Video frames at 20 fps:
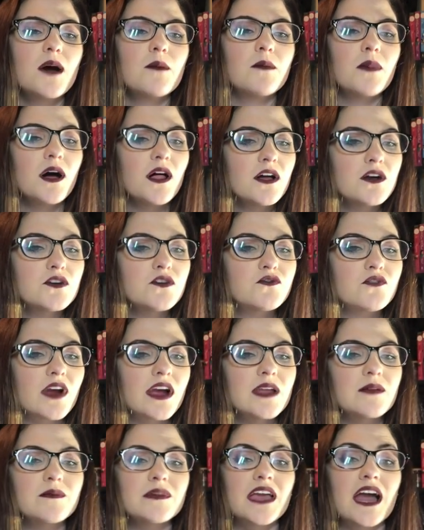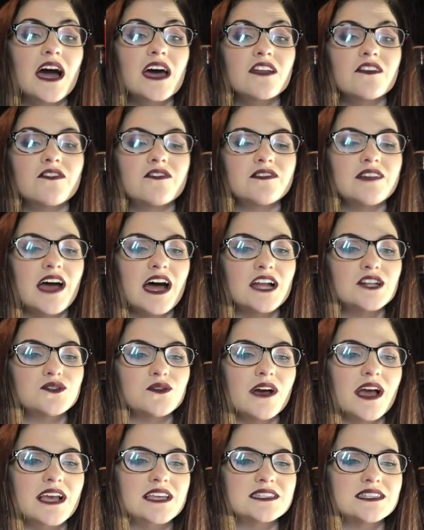Moloch who frightened me out of
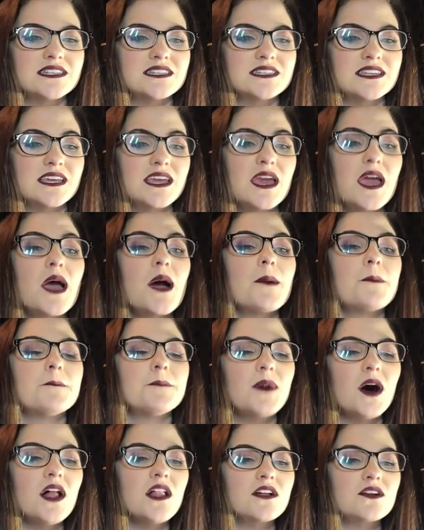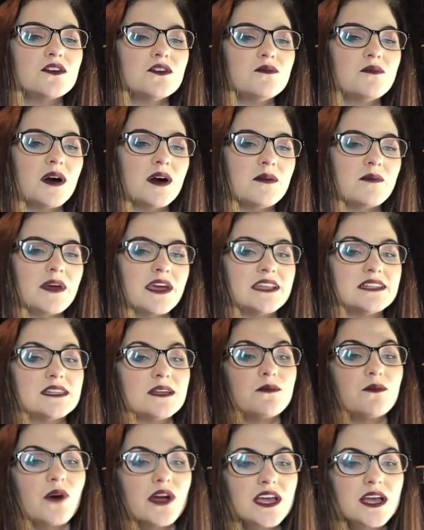natural ecstasy, Moloch whom I
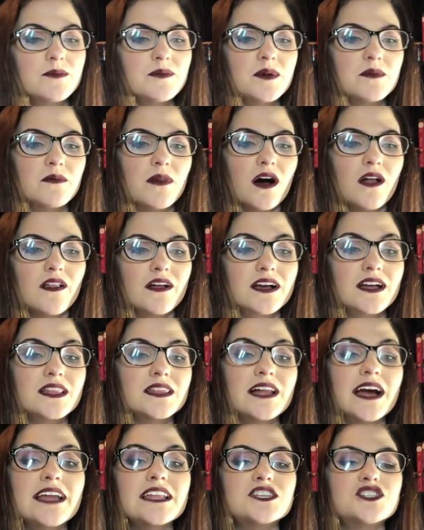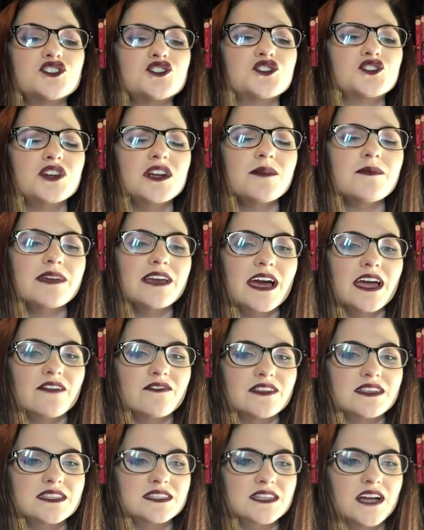abandoned, wake up in Moloch, light streaming out
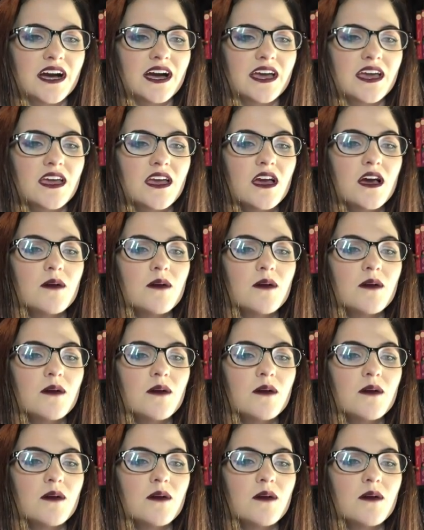of the sky,